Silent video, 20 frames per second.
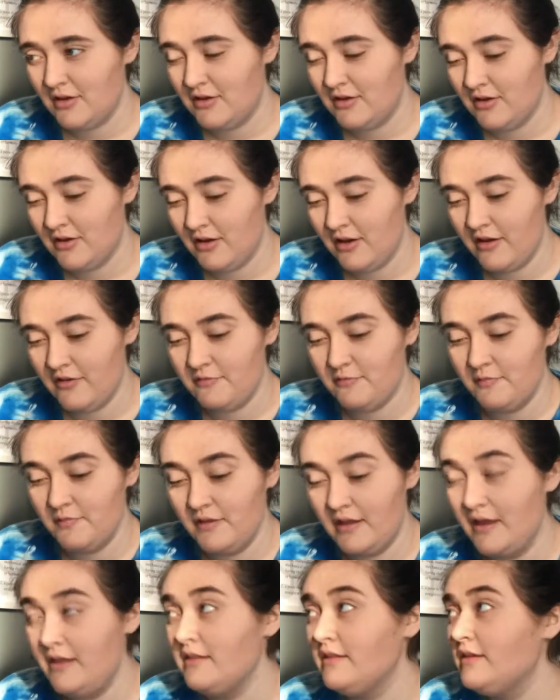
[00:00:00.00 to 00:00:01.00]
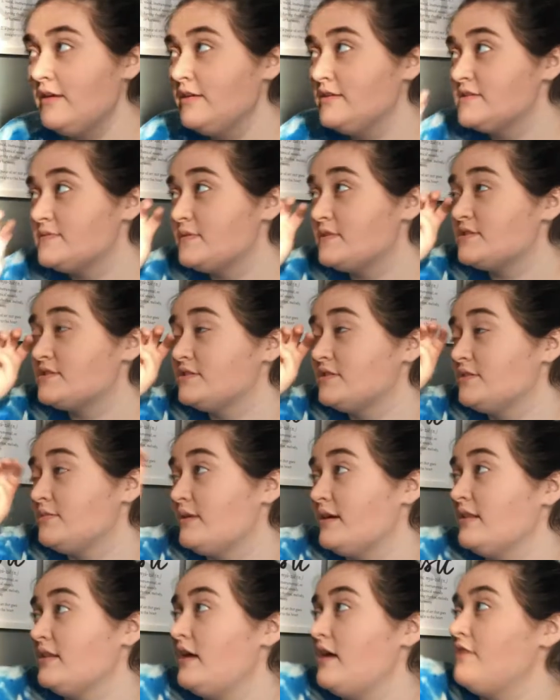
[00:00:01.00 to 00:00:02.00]
cook. Lately, especially in
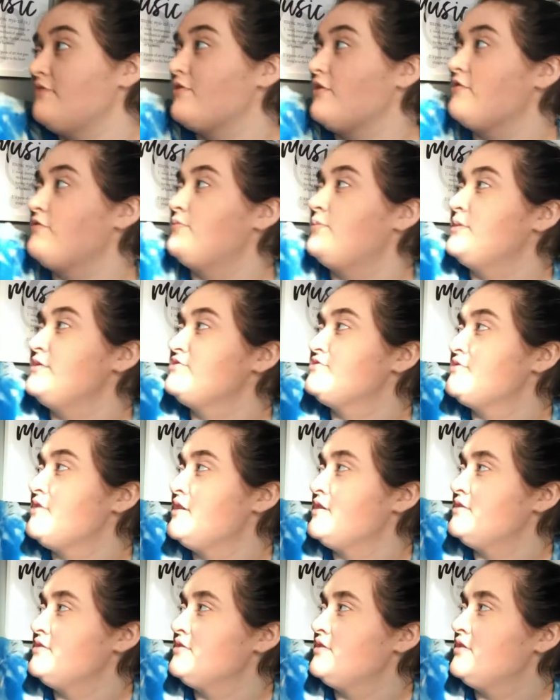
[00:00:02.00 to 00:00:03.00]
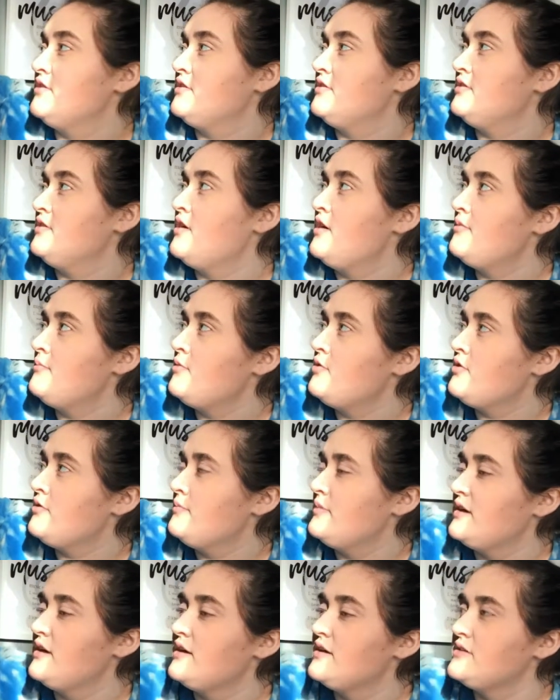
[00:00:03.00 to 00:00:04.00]
my life, I've been trying to cook a lot
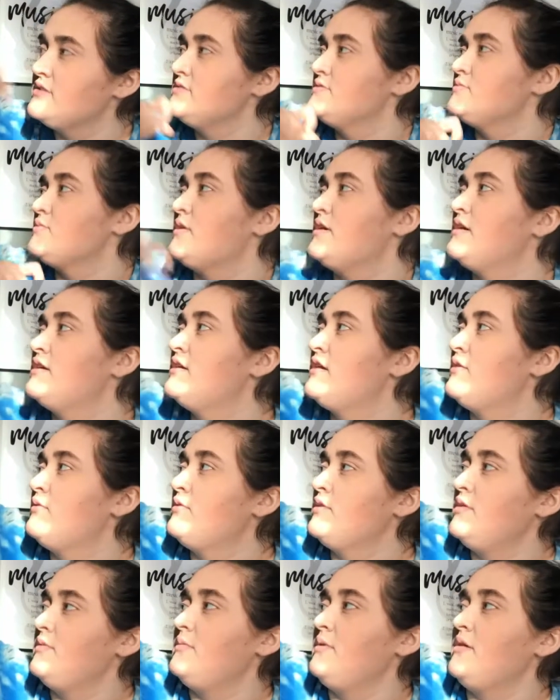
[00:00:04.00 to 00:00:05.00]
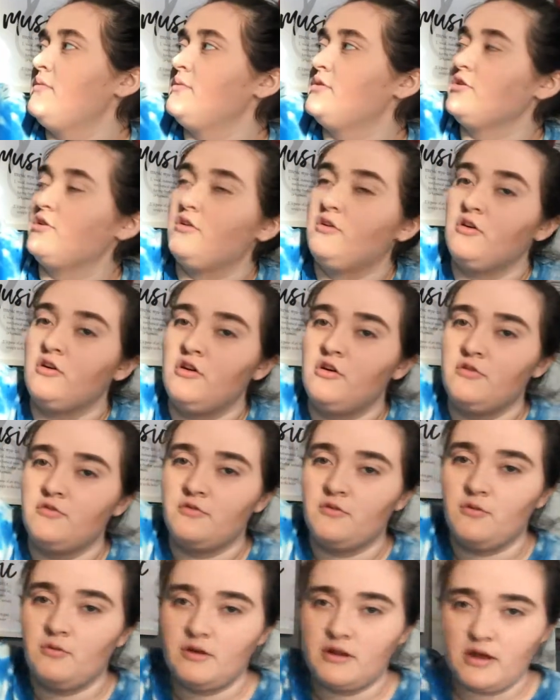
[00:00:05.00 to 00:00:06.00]
more because, one, I want to be able to cook
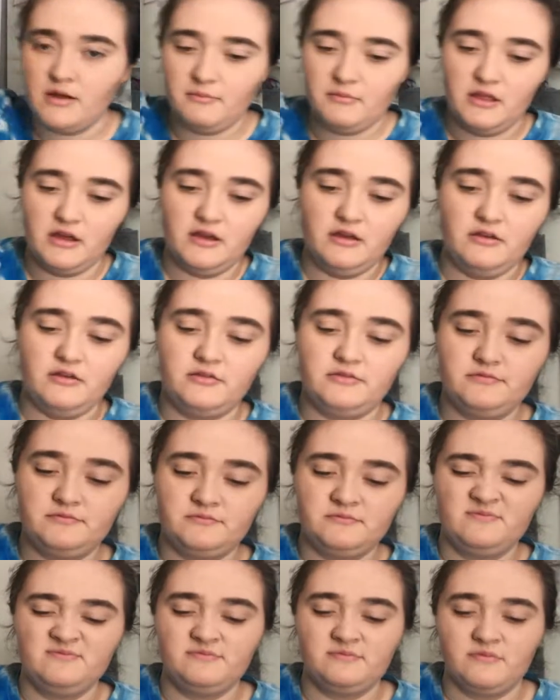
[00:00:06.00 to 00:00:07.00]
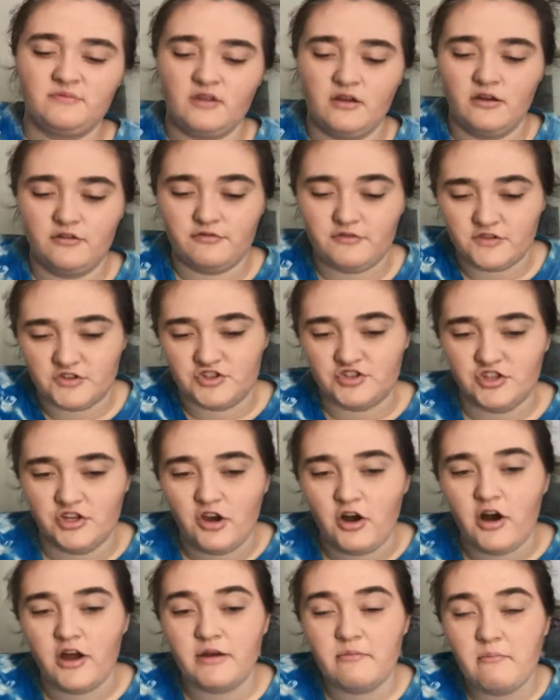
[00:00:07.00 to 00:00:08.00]
for when I'm, like,
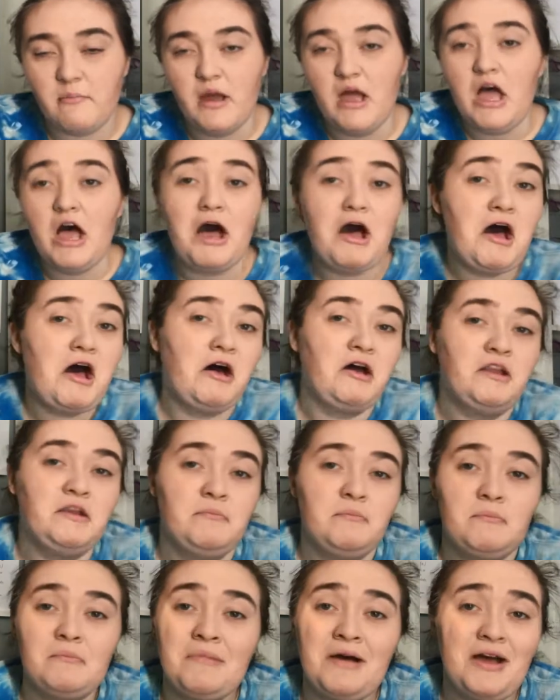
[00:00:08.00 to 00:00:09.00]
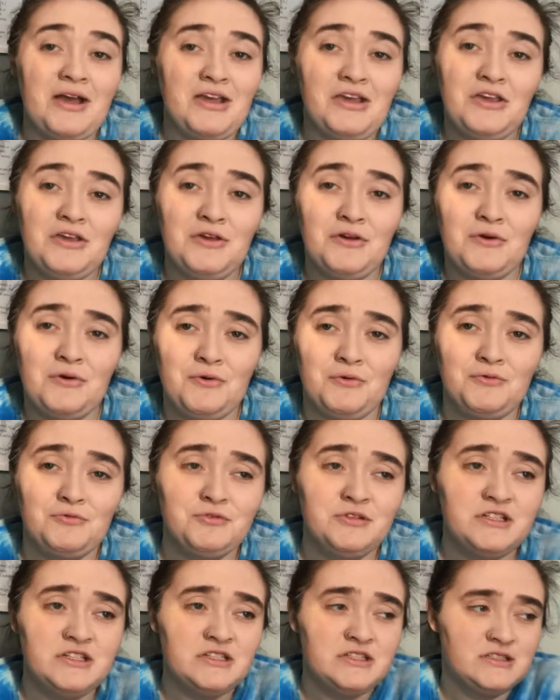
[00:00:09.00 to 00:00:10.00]
officially on my
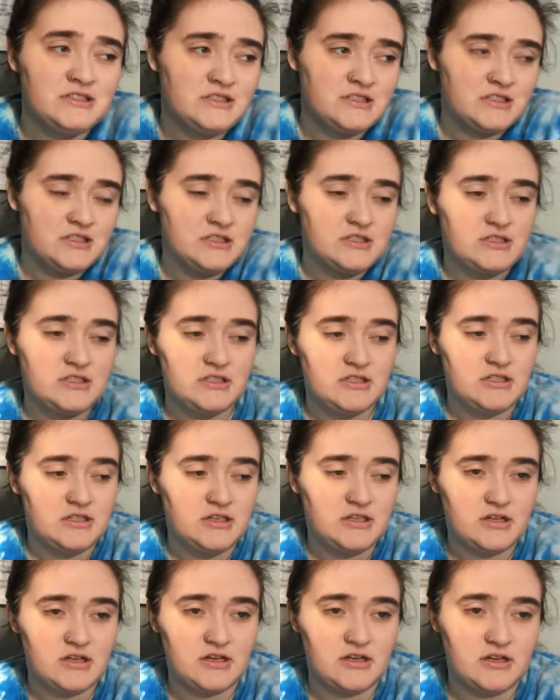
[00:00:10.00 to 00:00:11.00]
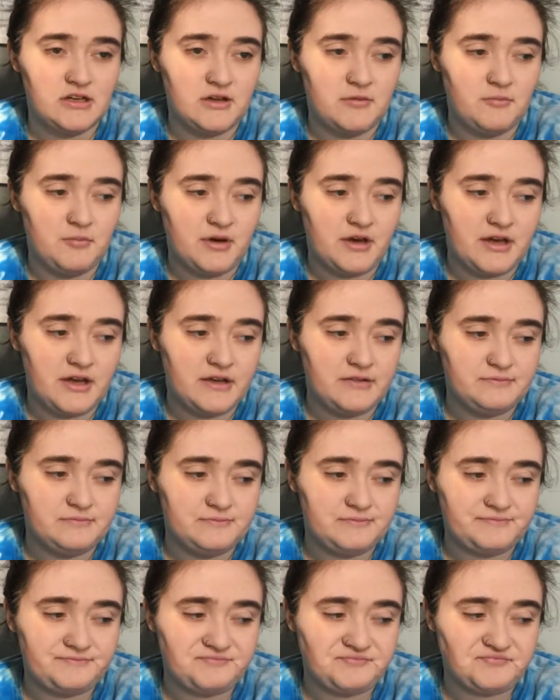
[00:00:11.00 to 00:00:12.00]
own. But